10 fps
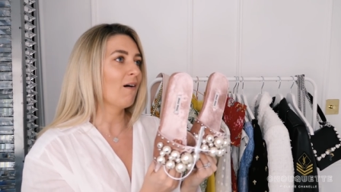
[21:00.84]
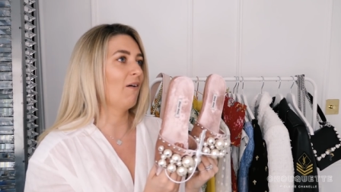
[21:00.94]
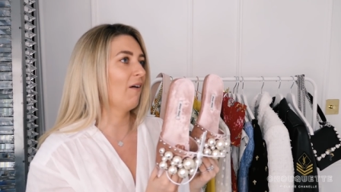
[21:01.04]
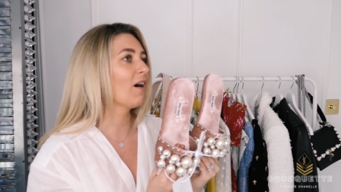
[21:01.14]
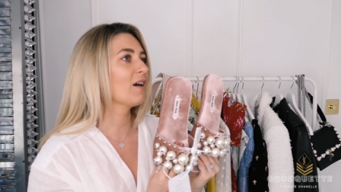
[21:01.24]

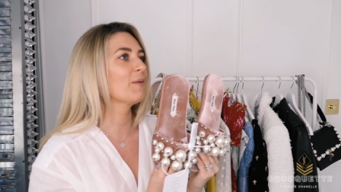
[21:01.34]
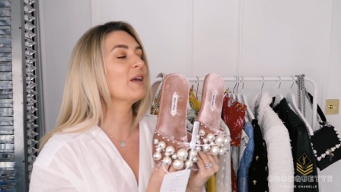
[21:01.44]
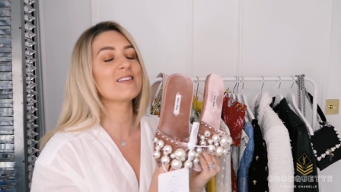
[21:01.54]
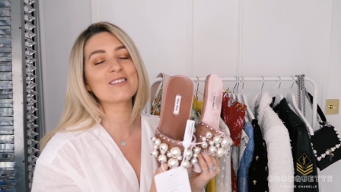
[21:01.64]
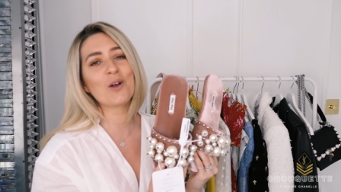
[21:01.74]
Oh,
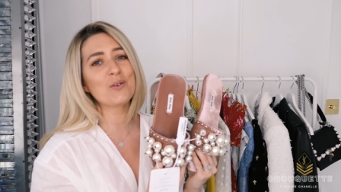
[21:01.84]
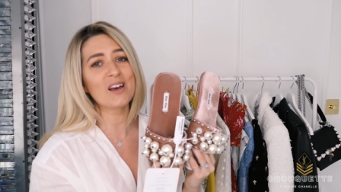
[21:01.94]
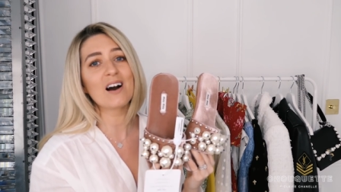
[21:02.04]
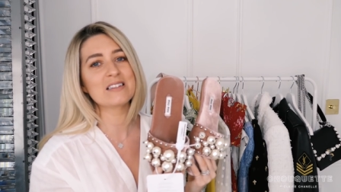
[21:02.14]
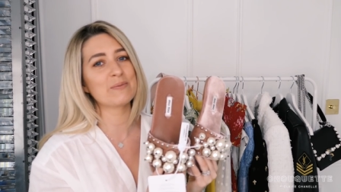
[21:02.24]
it's so
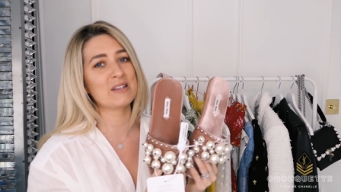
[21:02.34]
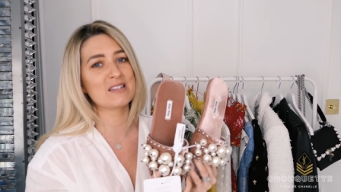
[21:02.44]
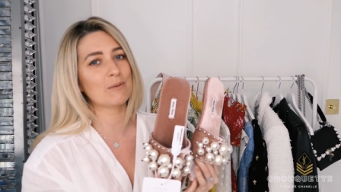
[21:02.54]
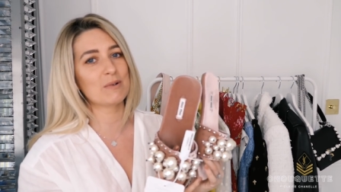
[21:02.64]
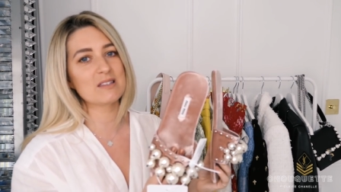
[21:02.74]
gutting when
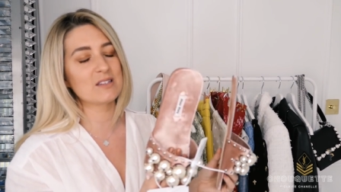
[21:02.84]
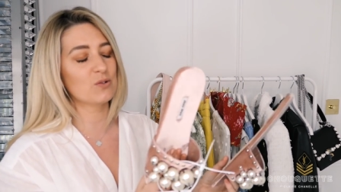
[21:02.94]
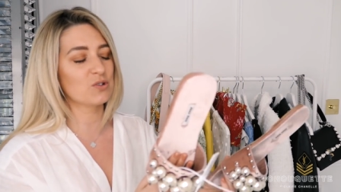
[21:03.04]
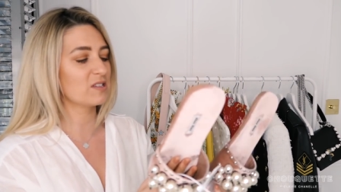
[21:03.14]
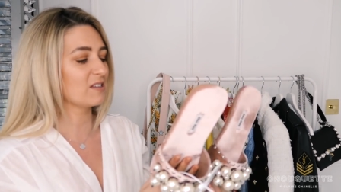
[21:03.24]
someone
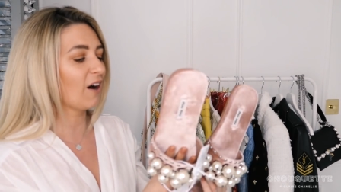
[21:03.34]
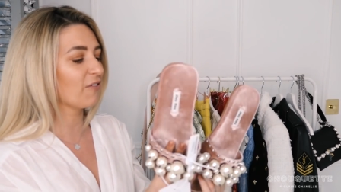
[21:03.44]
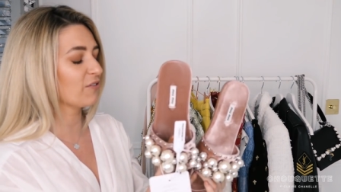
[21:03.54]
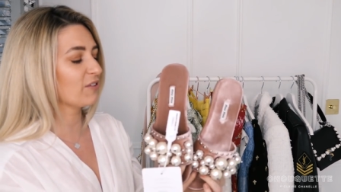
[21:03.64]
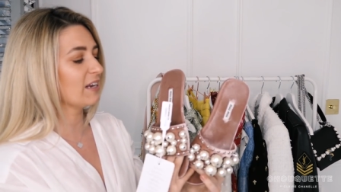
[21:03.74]
steals your
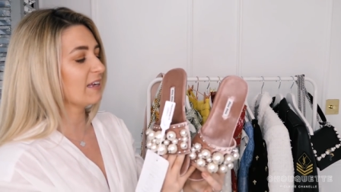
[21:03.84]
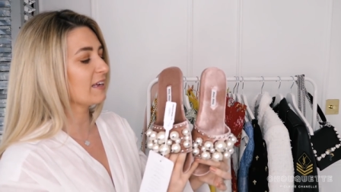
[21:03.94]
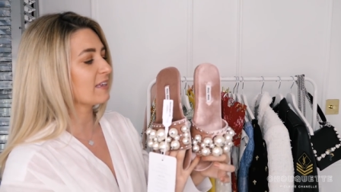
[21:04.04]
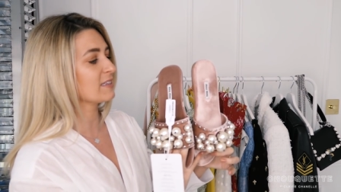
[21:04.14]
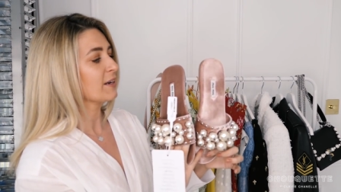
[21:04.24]
stuff, it really
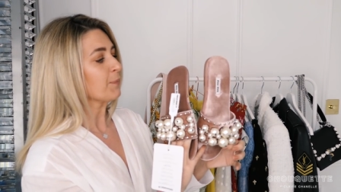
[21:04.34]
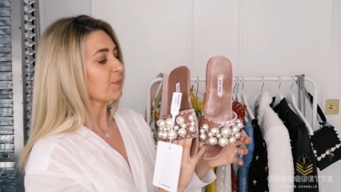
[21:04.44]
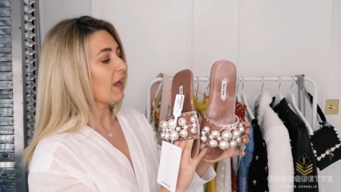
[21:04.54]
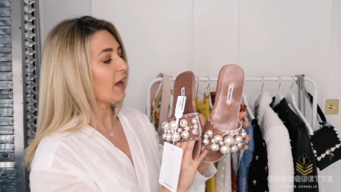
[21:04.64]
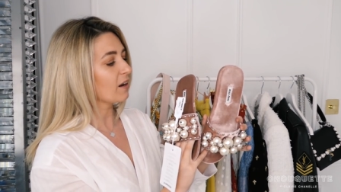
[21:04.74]
is.
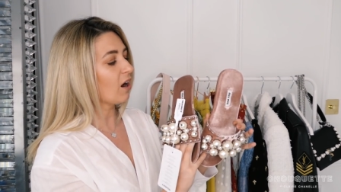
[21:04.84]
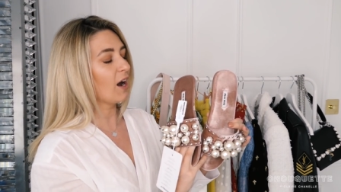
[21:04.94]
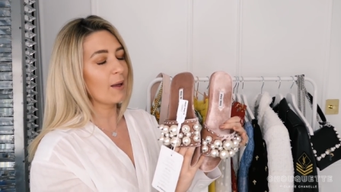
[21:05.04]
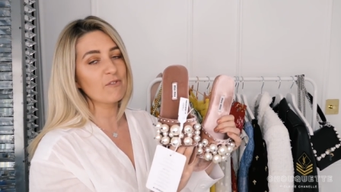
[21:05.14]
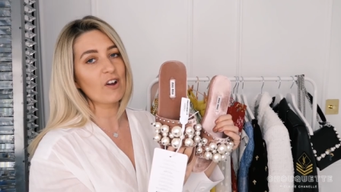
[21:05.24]
And
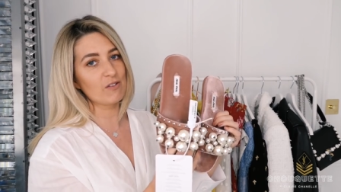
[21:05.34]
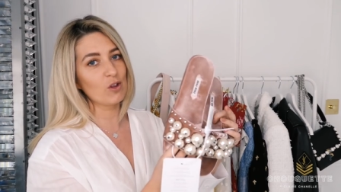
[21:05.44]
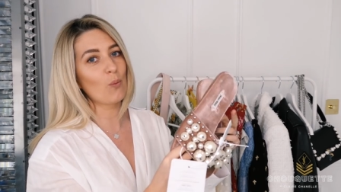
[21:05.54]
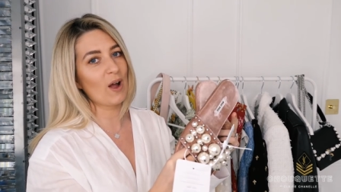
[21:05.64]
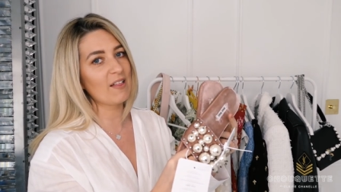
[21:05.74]
I am
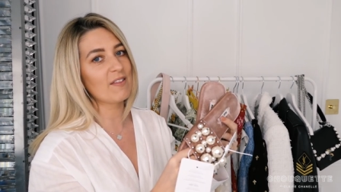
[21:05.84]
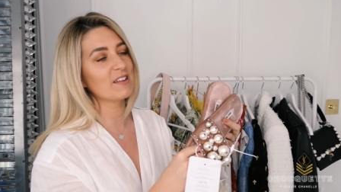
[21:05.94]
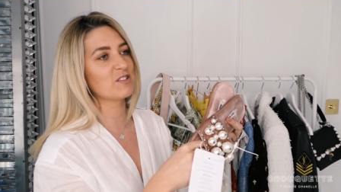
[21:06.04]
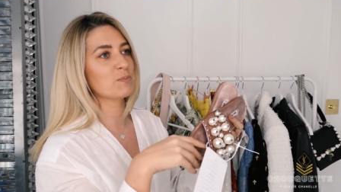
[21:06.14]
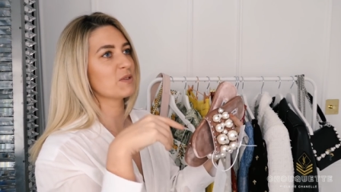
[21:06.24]
very aware that
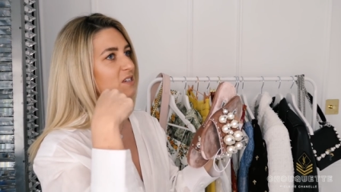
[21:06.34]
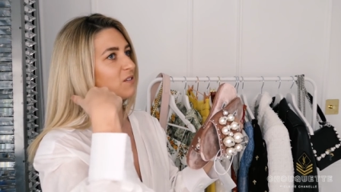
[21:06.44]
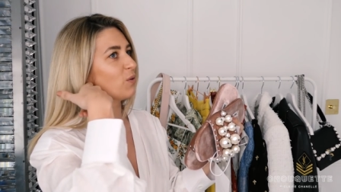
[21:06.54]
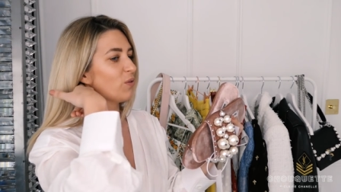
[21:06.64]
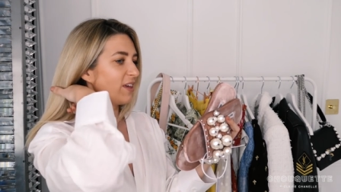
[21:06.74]
they're just
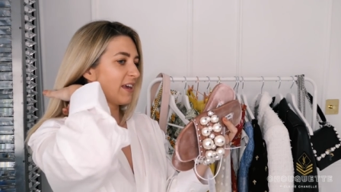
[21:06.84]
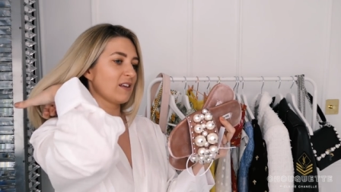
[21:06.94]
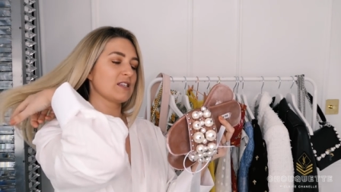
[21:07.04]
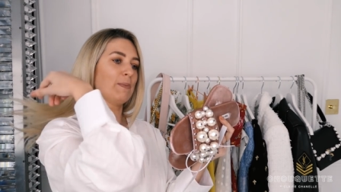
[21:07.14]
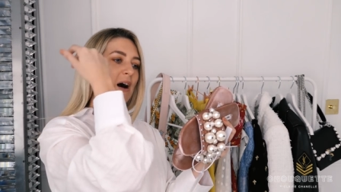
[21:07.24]
material
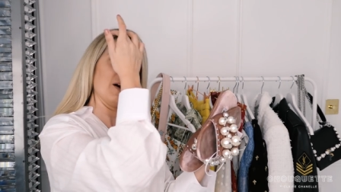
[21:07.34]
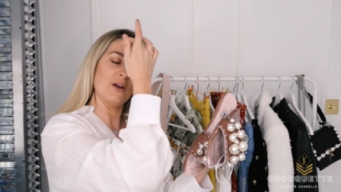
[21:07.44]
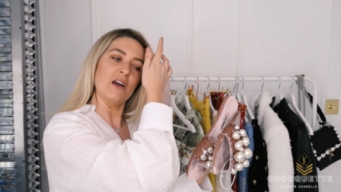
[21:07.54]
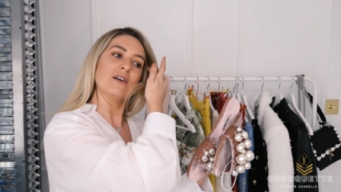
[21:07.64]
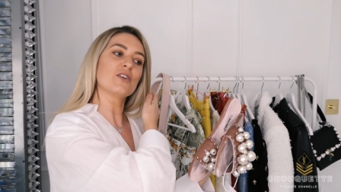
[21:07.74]
things, but
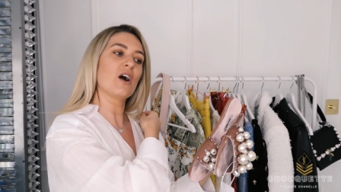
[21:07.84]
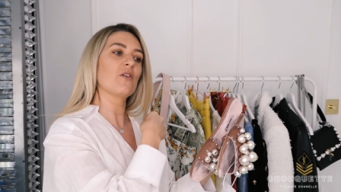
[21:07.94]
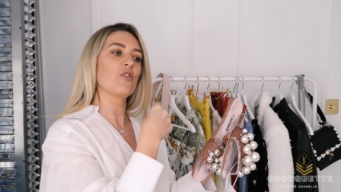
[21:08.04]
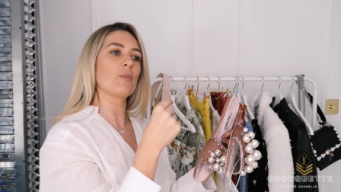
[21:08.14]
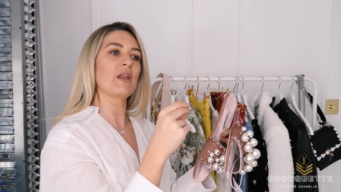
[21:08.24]
you
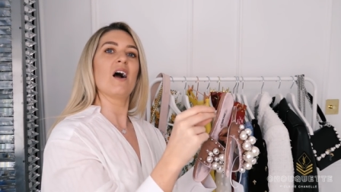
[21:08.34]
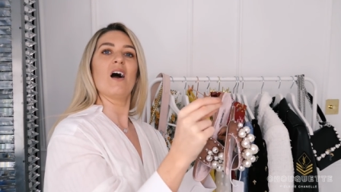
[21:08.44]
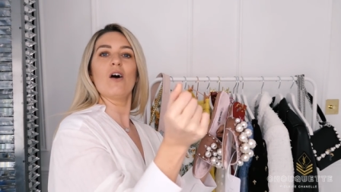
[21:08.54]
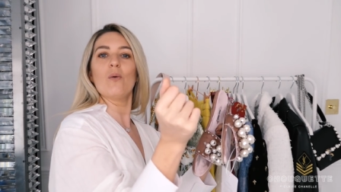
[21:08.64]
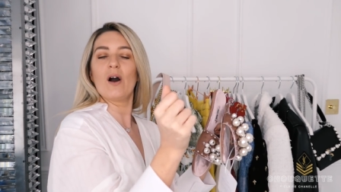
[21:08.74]
can't just be
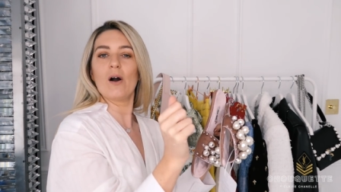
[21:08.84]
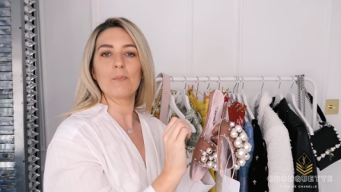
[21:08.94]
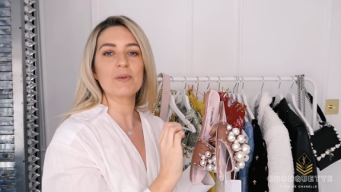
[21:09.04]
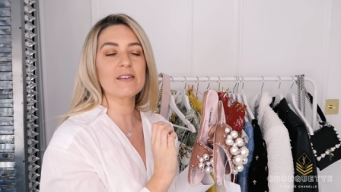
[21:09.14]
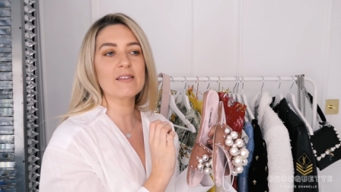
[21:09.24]
like, oh
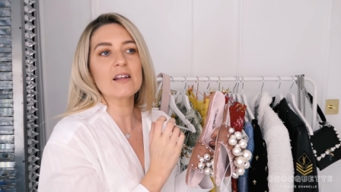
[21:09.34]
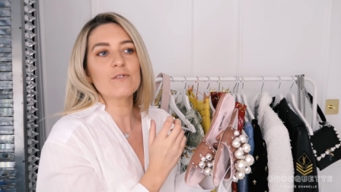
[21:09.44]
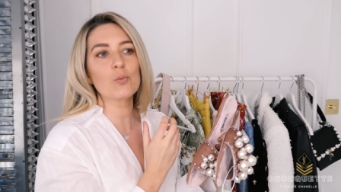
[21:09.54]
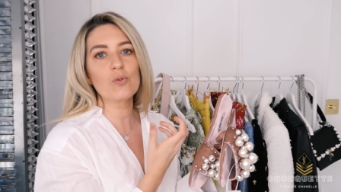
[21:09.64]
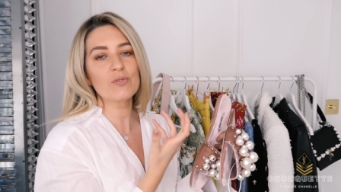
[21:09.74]
well, because then
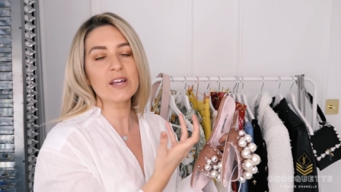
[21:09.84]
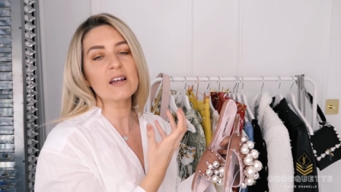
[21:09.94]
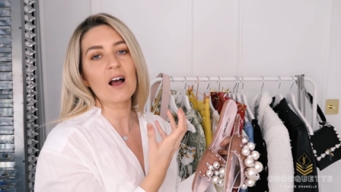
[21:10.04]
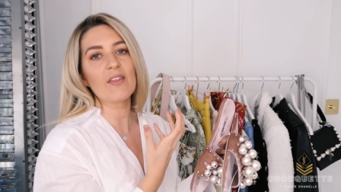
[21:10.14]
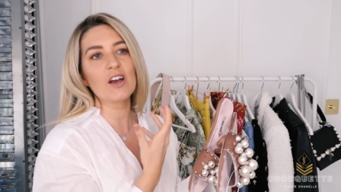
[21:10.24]
if you were
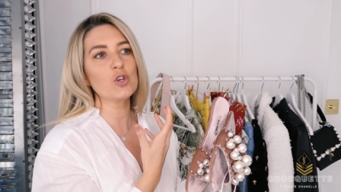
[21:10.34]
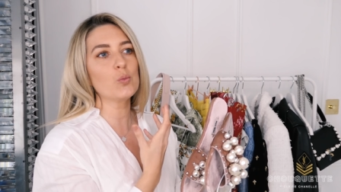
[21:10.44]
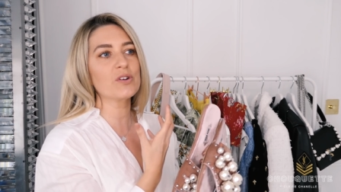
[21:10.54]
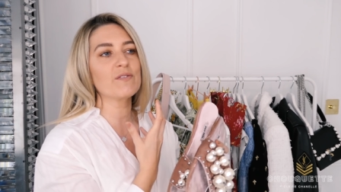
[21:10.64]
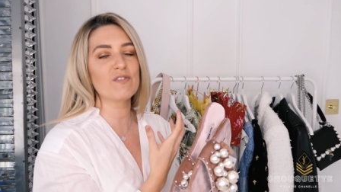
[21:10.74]
really like that, you
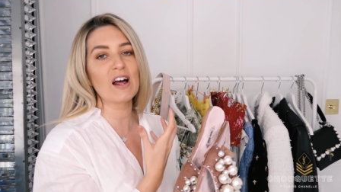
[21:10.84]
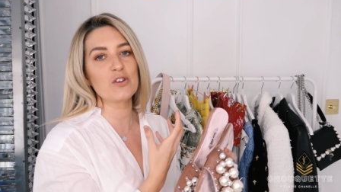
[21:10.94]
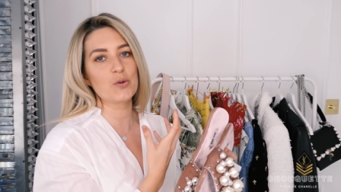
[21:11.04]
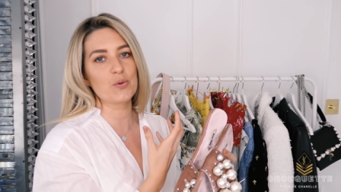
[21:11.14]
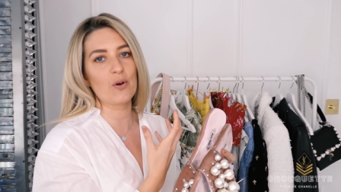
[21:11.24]
wouldn't
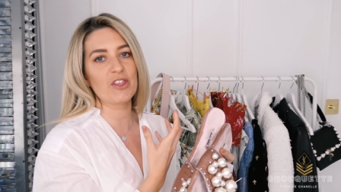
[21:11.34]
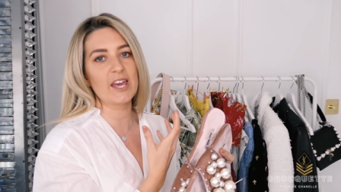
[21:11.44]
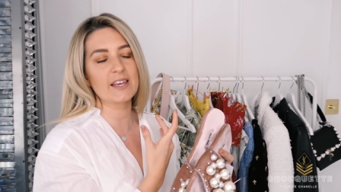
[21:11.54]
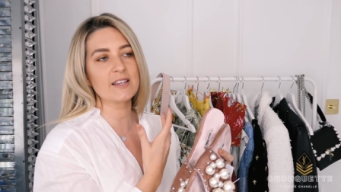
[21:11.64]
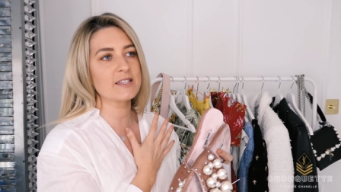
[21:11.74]
value your
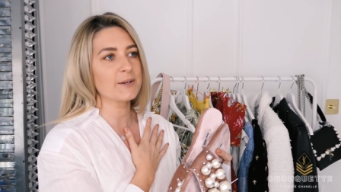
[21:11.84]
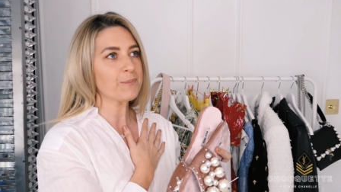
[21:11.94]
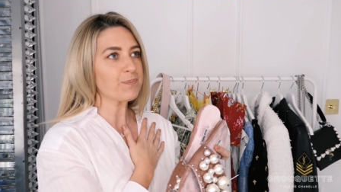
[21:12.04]
things.